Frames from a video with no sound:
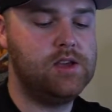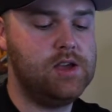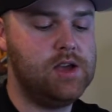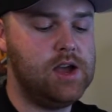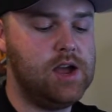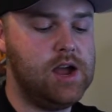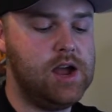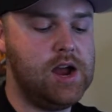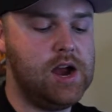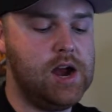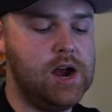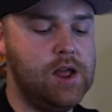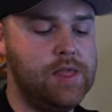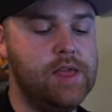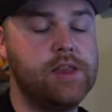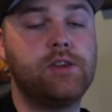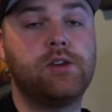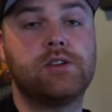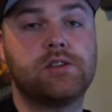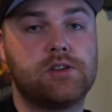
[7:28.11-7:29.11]
And then
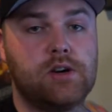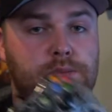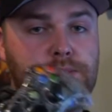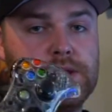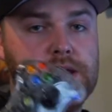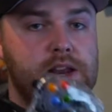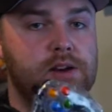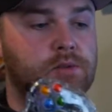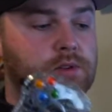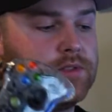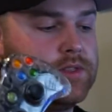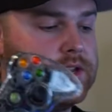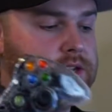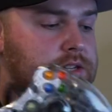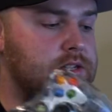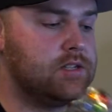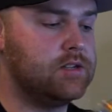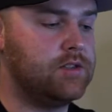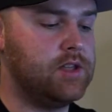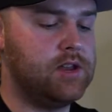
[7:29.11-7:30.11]
you can start playing with this.
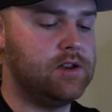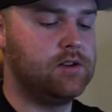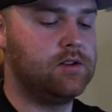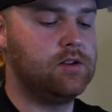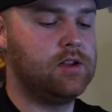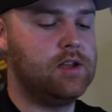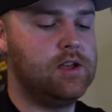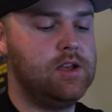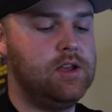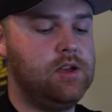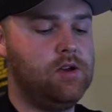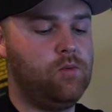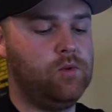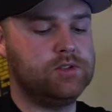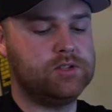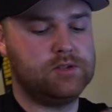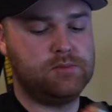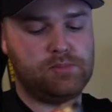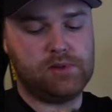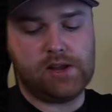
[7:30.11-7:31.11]
So then
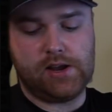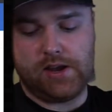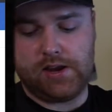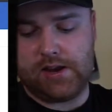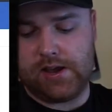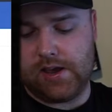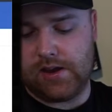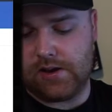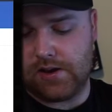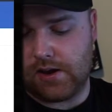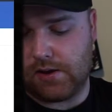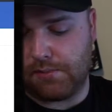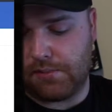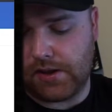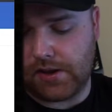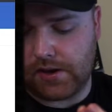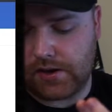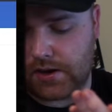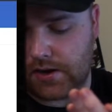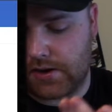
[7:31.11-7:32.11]
once you plug it in, I'll
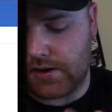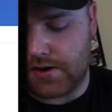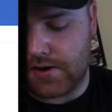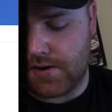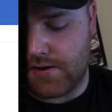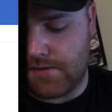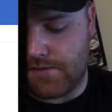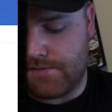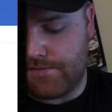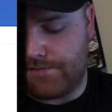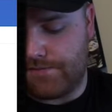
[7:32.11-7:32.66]
plug it in here.